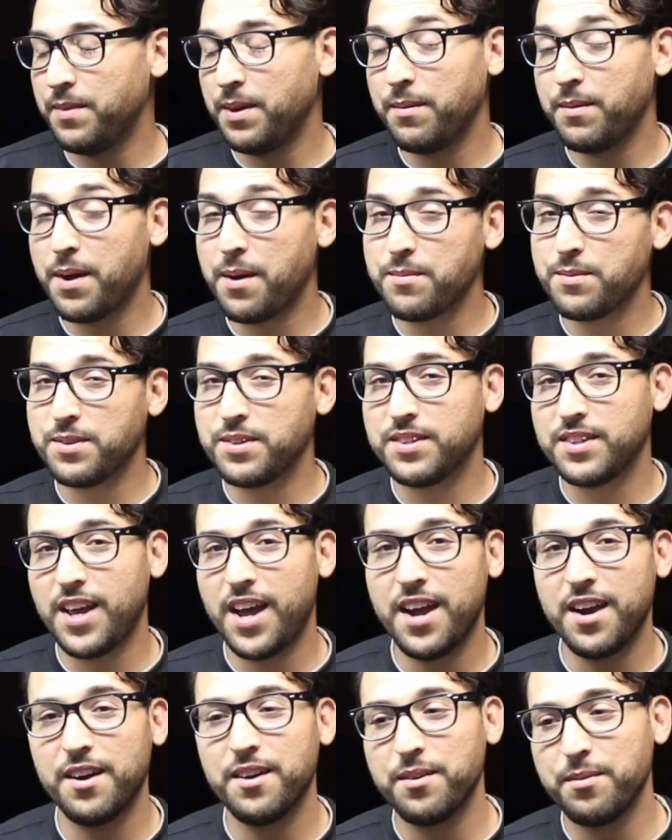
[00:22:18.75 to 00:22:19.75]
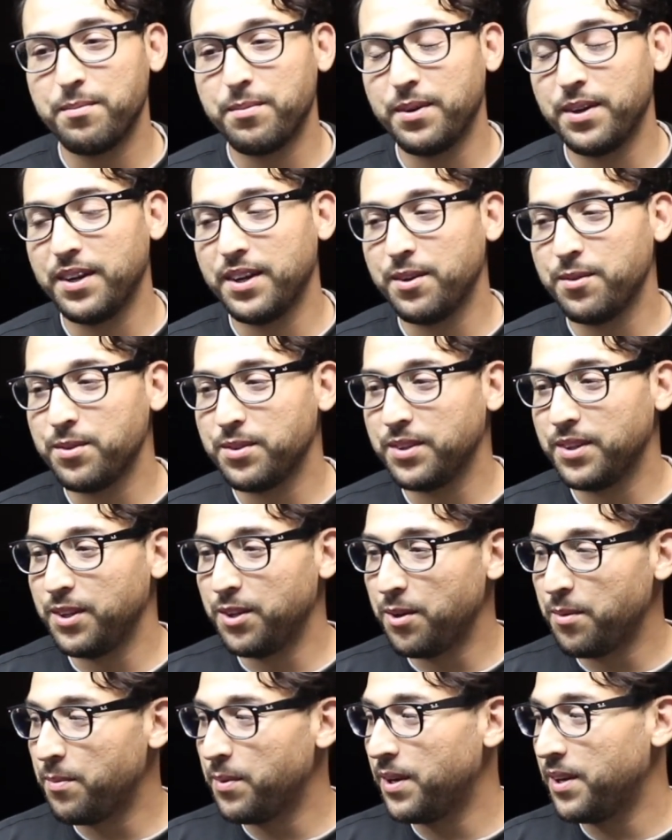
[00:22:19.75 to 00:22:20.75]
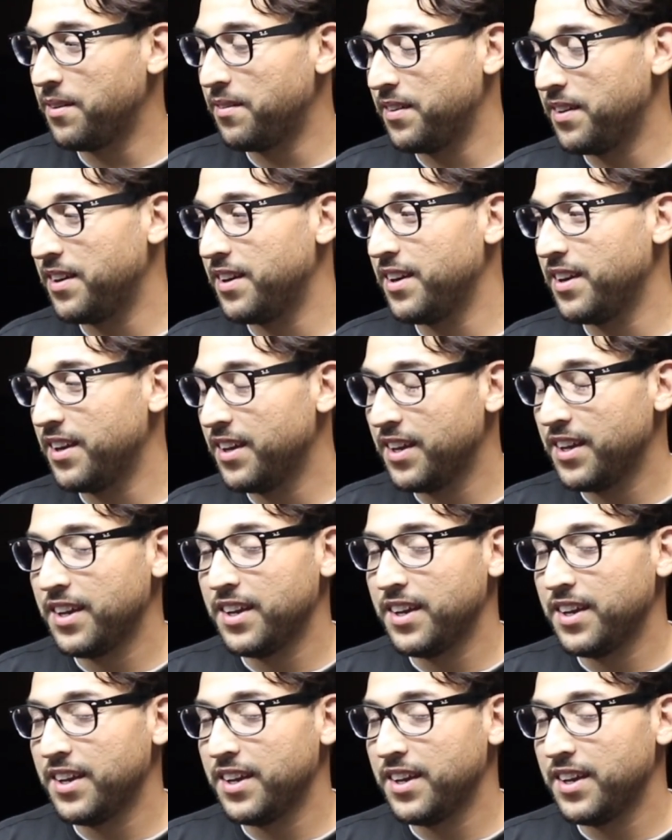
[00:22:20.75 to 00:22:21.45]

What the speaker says: Maybe I'm just tired, but it was a little bit of a